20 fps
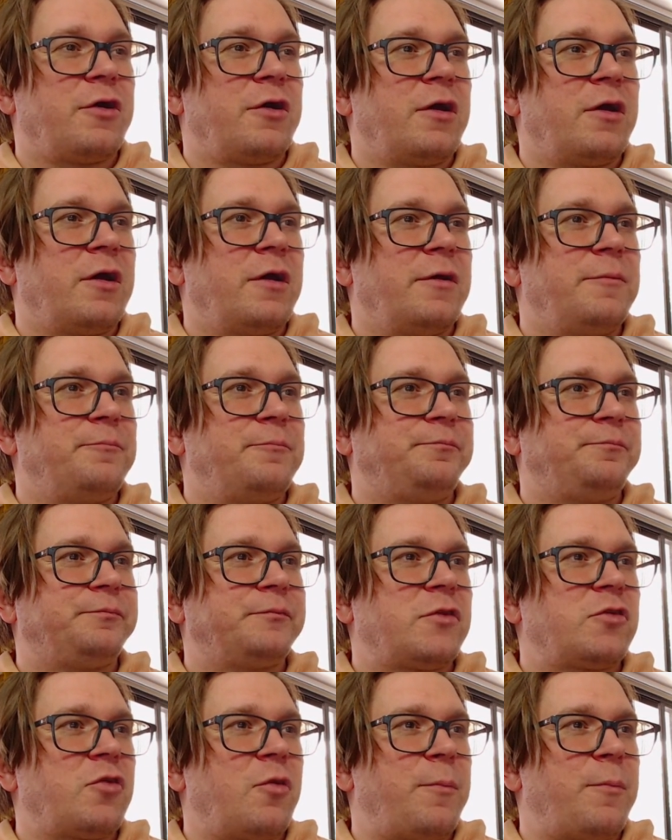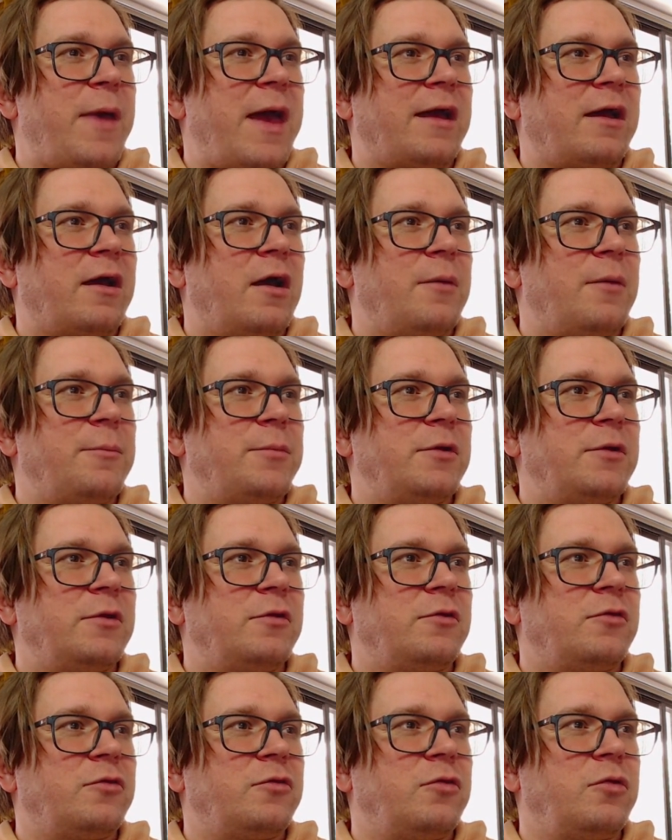Let's go back up
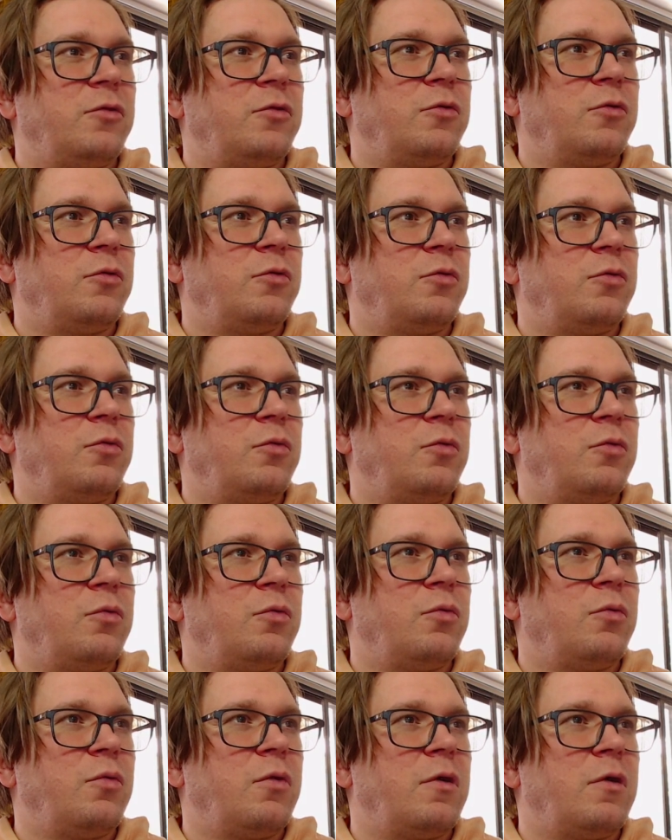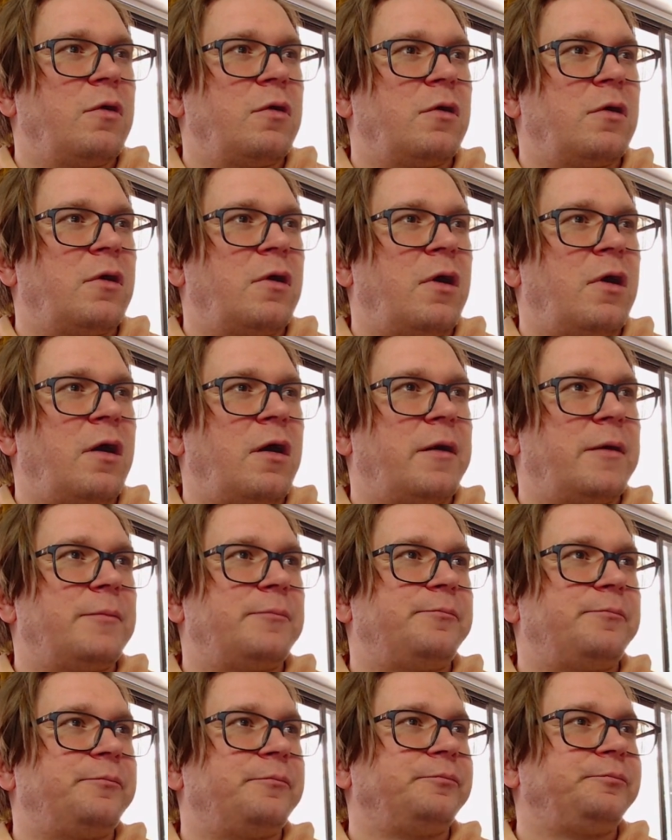to
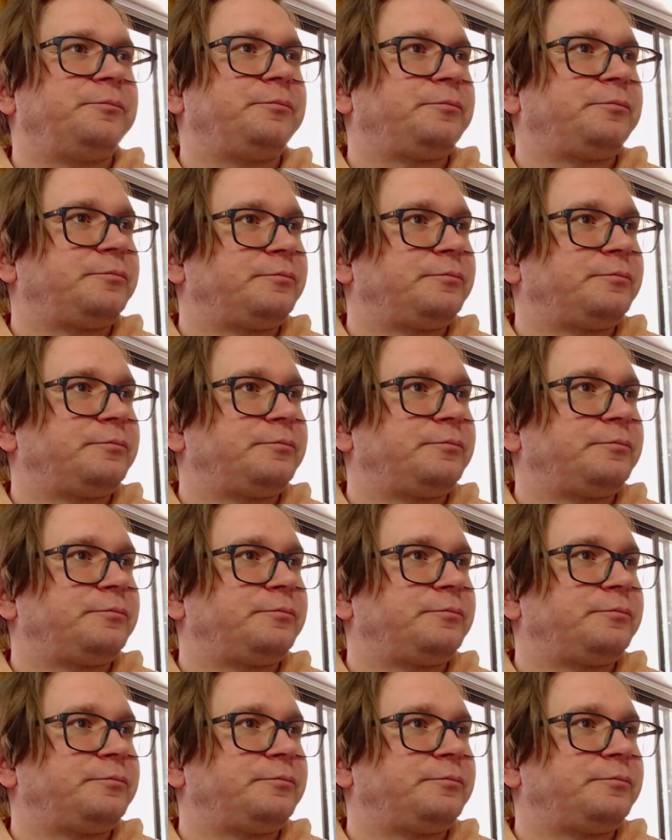31